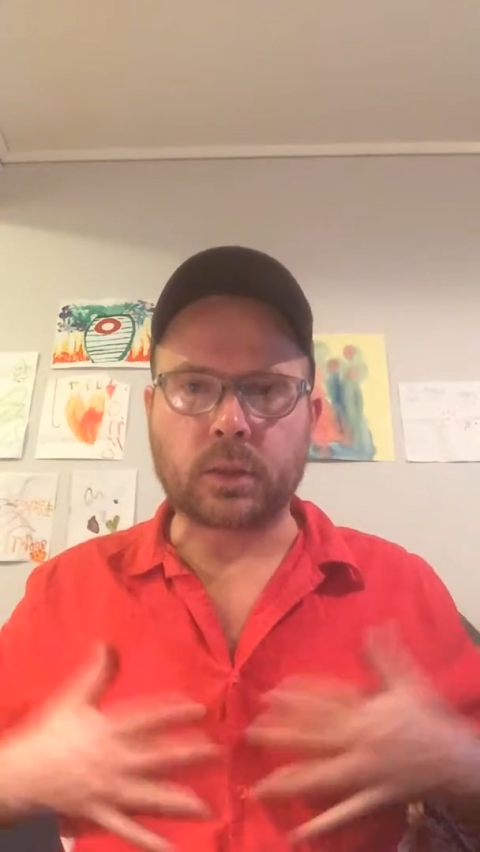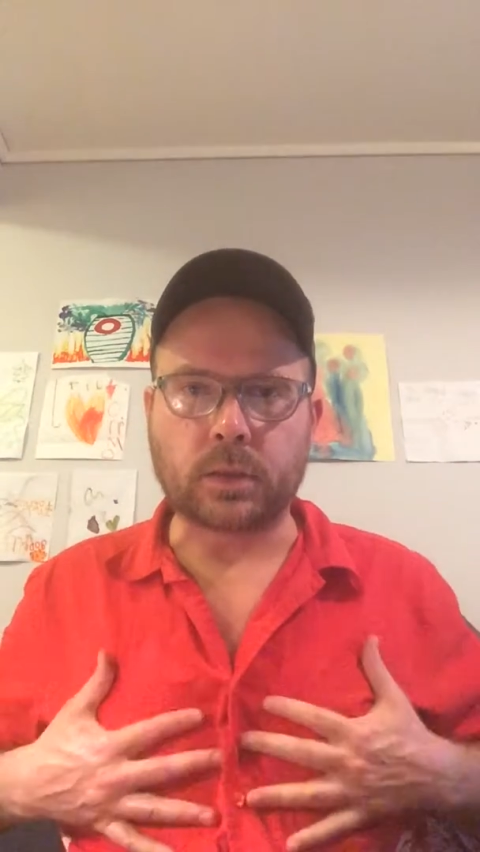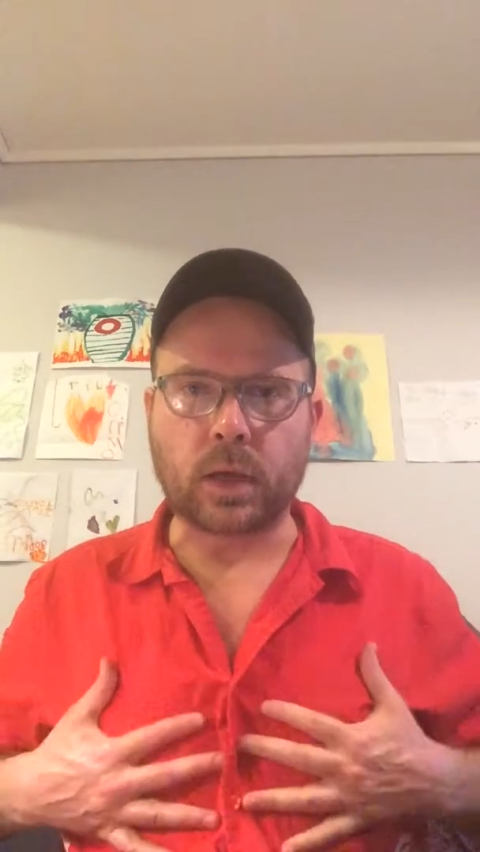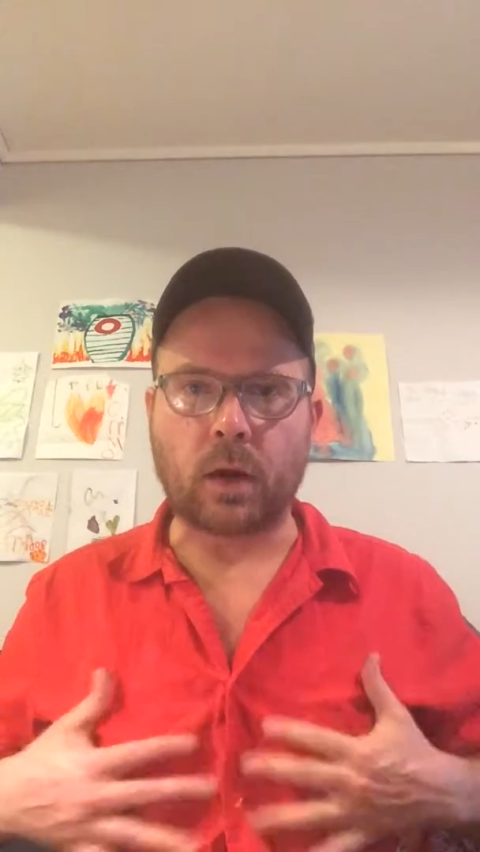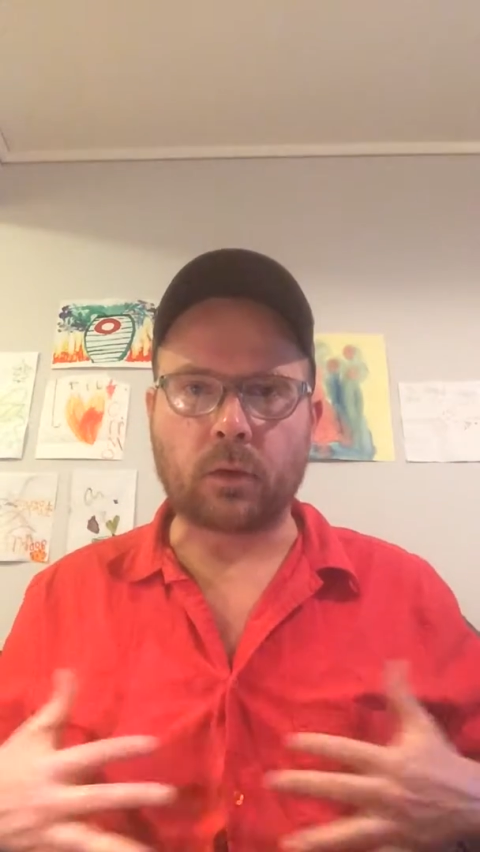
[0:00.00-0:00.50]

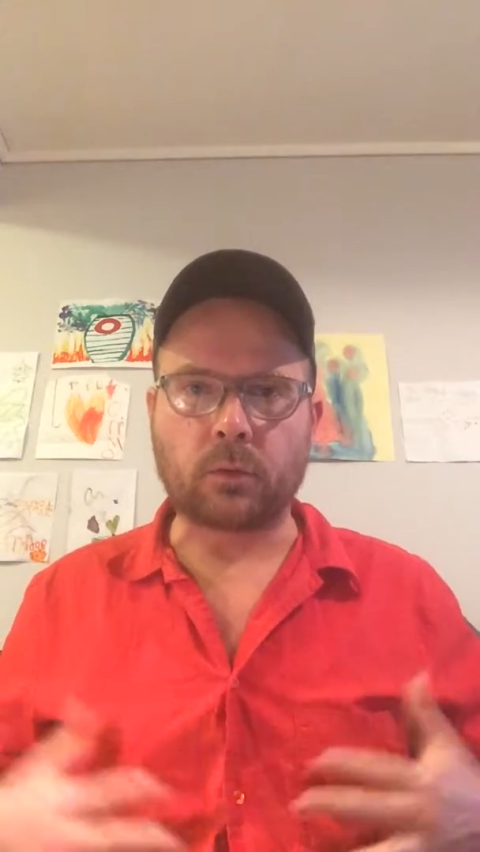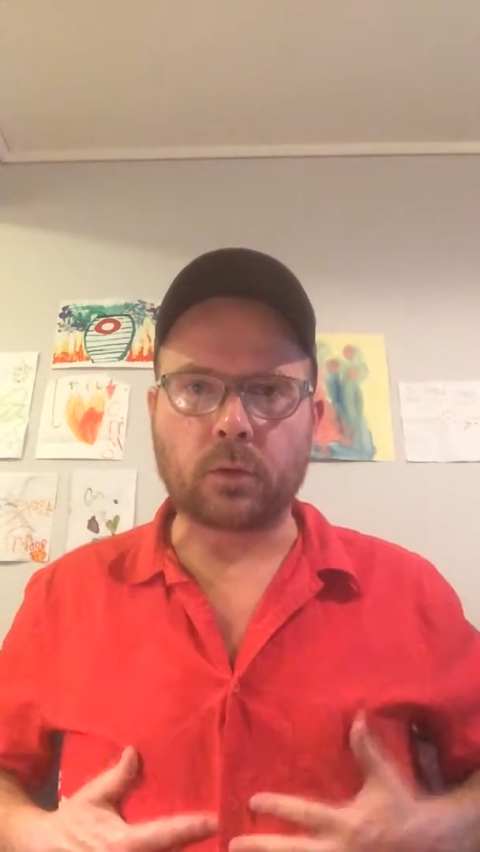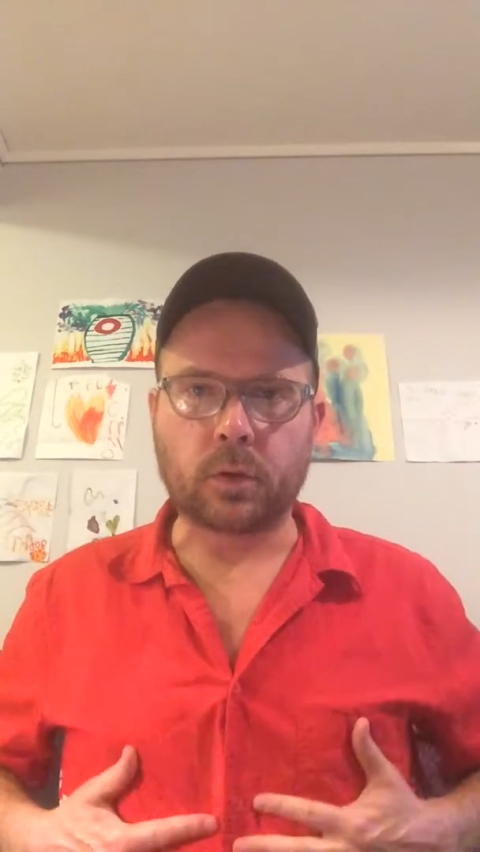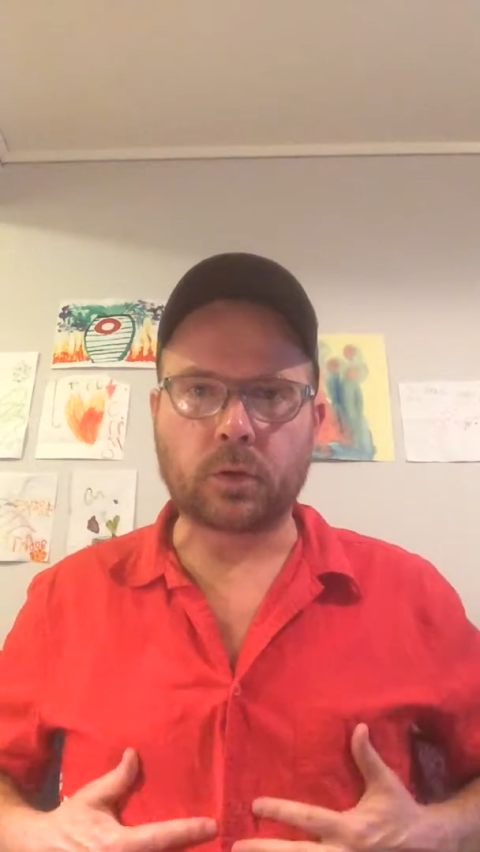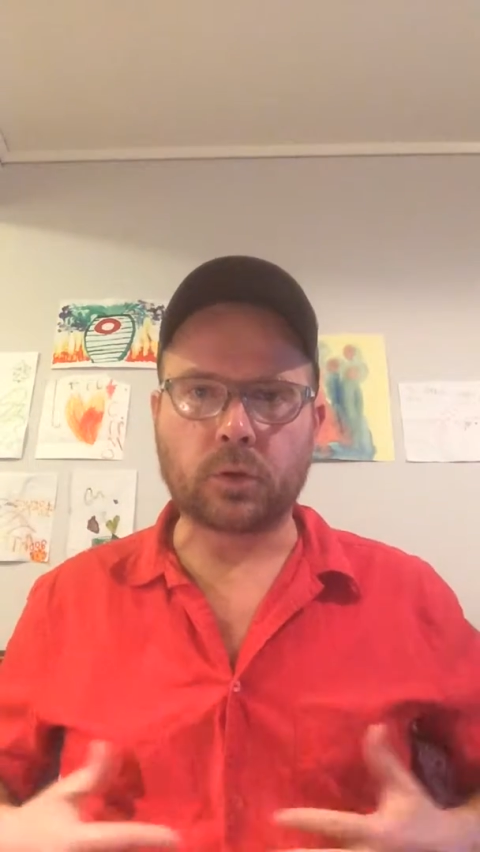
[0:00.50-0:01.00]
down
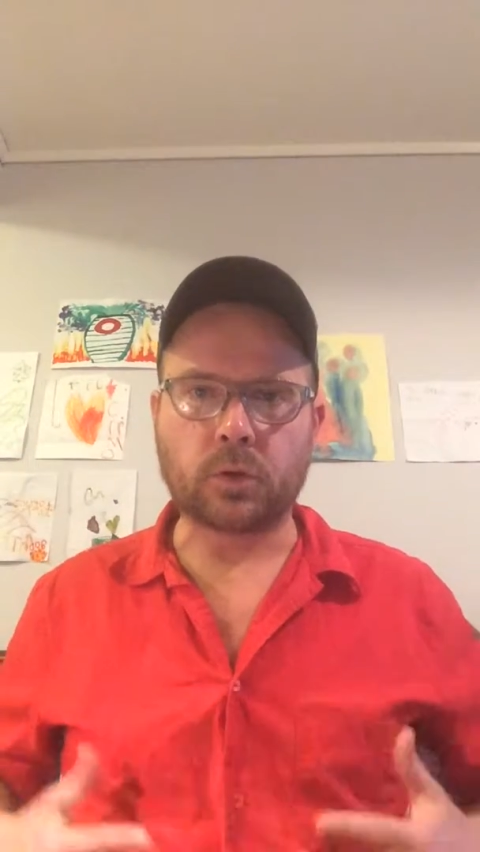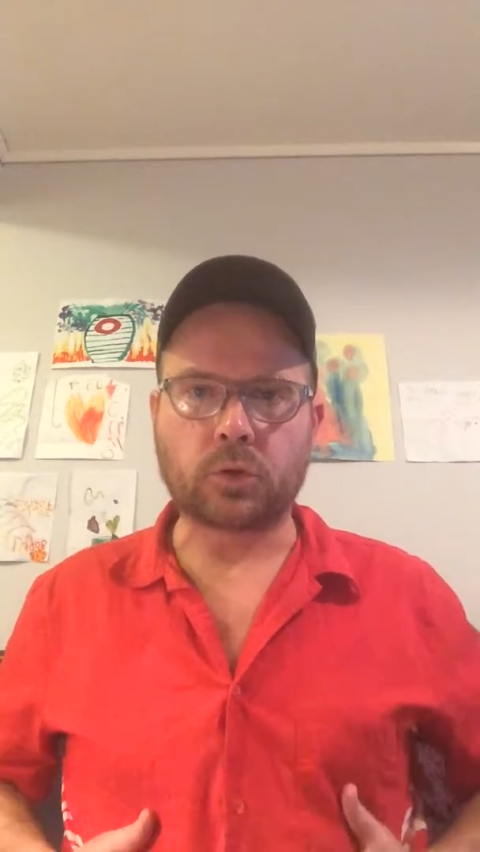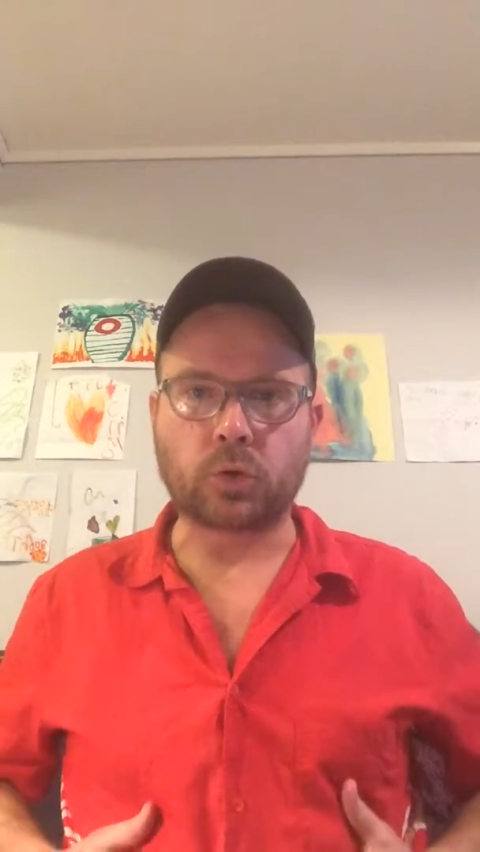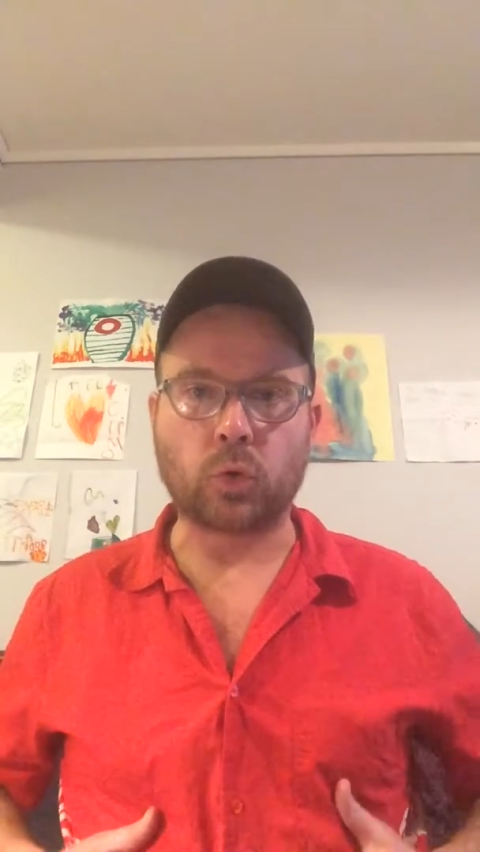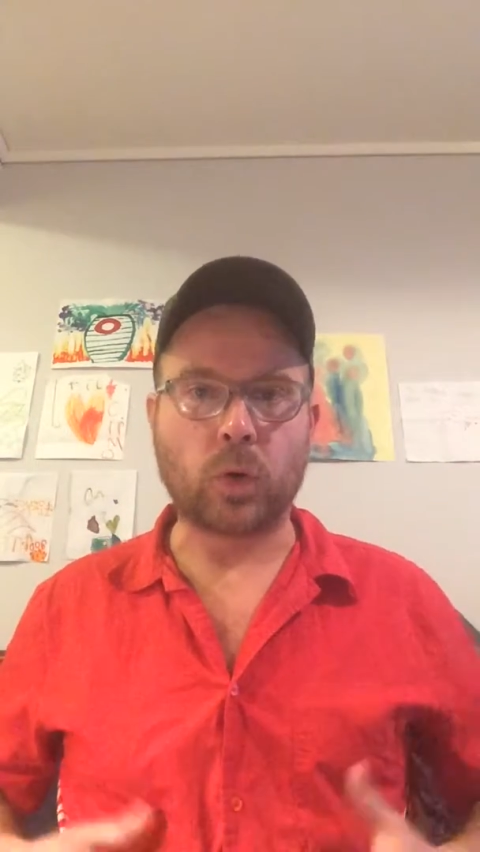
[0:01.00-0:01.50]

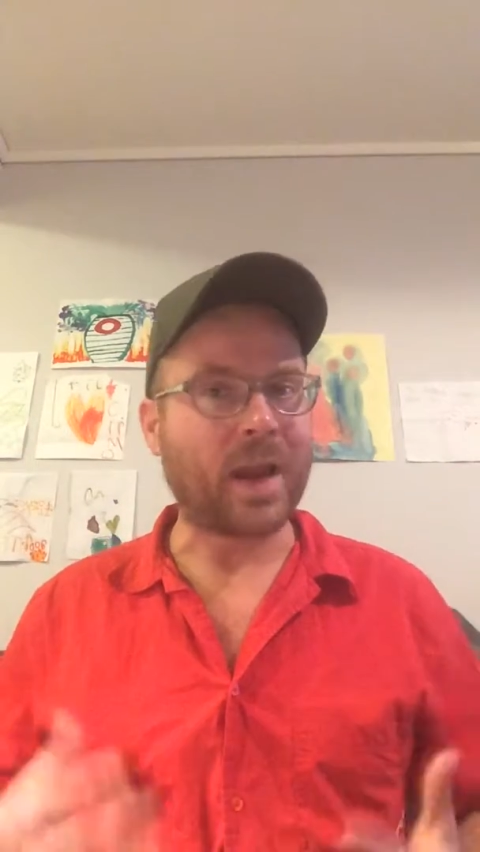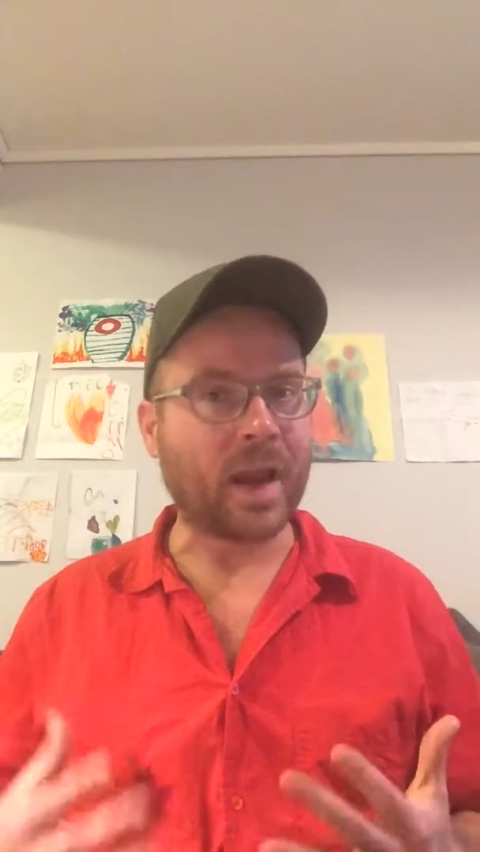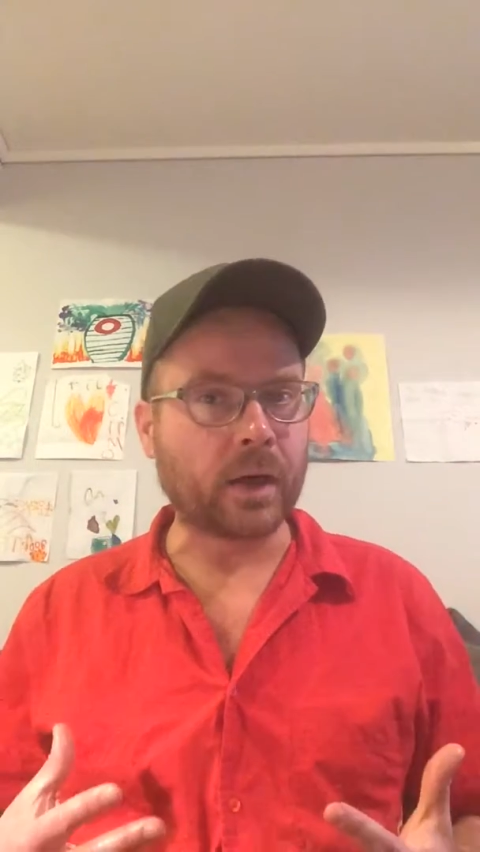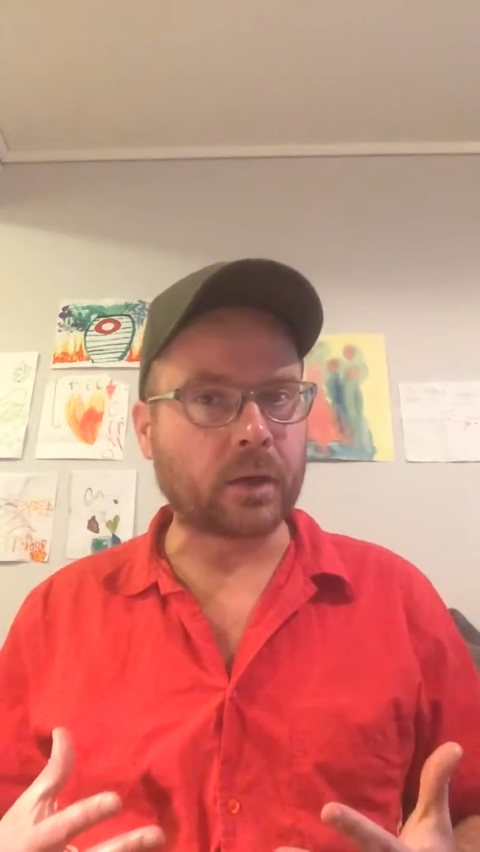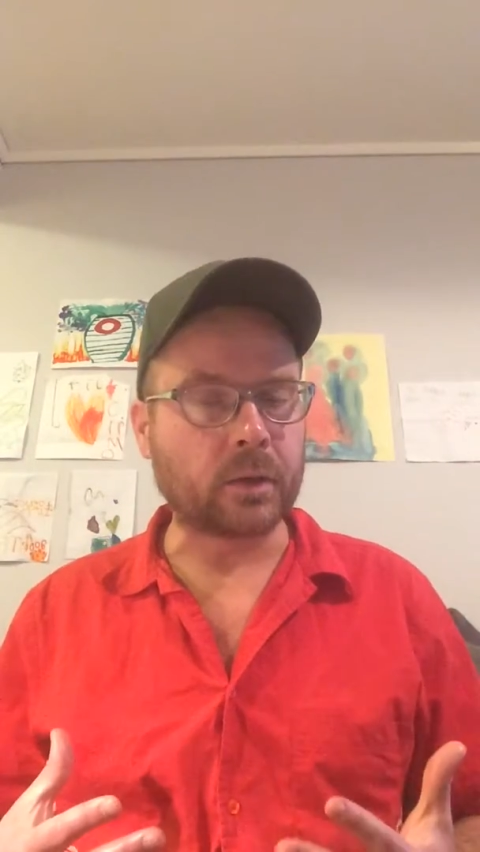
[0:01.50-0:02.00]
to
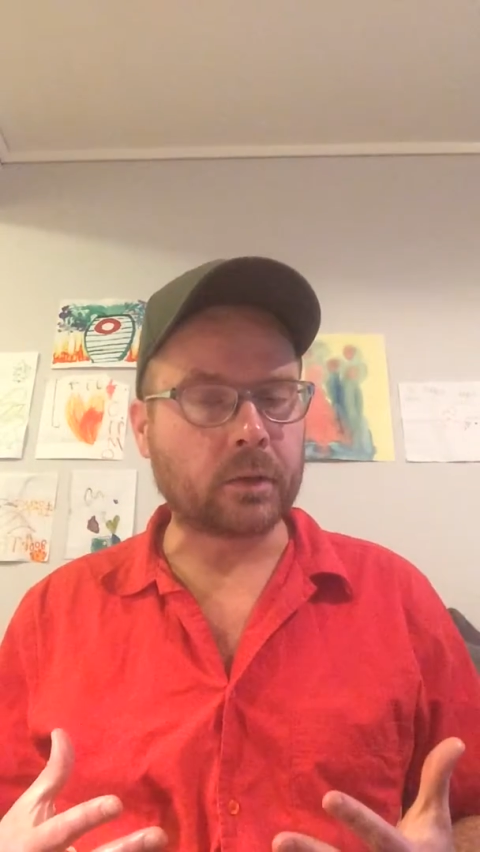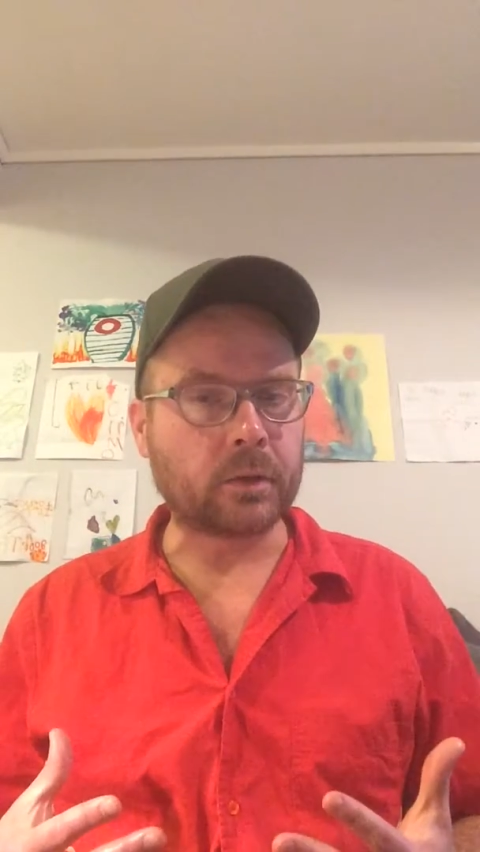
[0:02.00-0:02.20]
here,